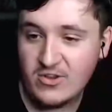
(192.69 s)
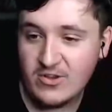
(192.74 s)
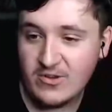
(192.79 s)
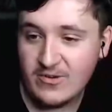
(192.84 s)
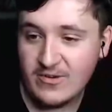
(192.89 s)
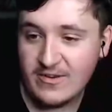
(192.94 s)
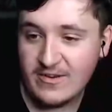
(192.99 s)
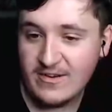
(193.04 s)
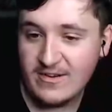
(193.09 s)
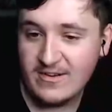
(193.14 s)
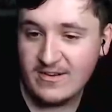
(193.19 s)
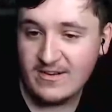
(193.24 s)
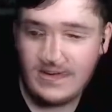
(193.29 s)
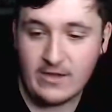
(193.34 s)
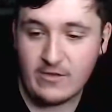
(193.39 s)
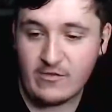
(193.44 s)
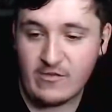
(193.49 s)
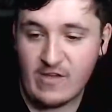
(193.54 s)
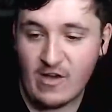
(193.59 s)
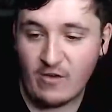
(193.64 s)
are you doing? Why are
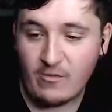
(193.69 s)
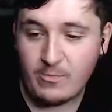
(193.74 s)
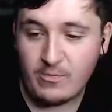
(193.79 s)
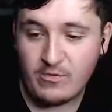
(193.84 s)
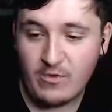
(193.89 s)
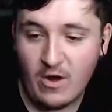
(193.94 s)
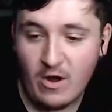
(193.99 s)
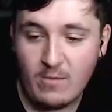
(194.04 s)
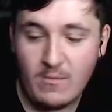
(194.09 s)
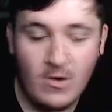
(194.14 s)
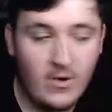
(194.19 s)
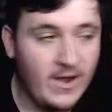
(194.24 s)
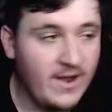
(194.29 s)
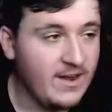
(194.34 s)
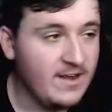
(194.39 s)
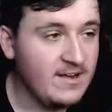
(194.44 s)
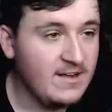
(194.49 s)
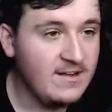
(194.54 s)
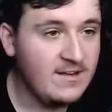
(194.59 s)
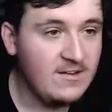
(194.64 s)
you
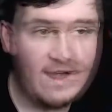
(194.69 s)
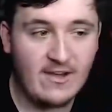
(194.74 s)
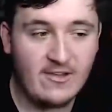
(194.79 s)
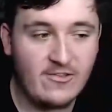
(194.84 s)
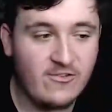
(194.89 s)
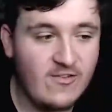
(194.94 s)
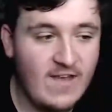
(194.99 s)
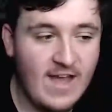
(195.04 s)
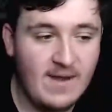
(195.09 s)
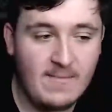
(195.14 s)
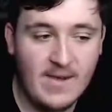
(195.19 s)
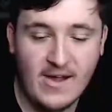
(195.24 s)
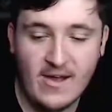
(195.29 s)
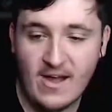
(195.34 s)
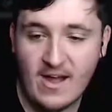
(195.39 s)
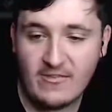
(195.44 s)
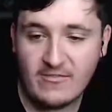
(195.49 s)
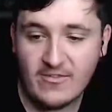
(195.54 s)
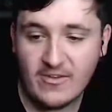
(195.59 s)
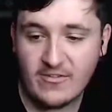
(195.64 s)
self-promoing right outside my
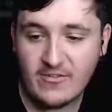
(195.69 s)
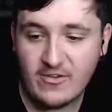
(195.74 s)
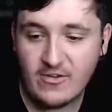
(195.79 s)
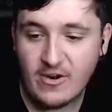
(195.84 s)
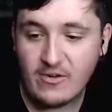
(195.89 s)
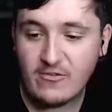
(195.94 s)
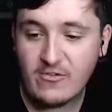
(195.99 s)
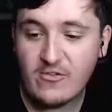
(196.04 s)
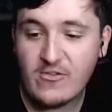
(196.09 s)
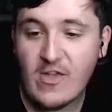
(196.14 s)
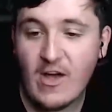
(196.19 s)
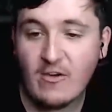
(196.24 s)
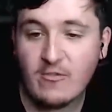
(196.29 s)
office? You don't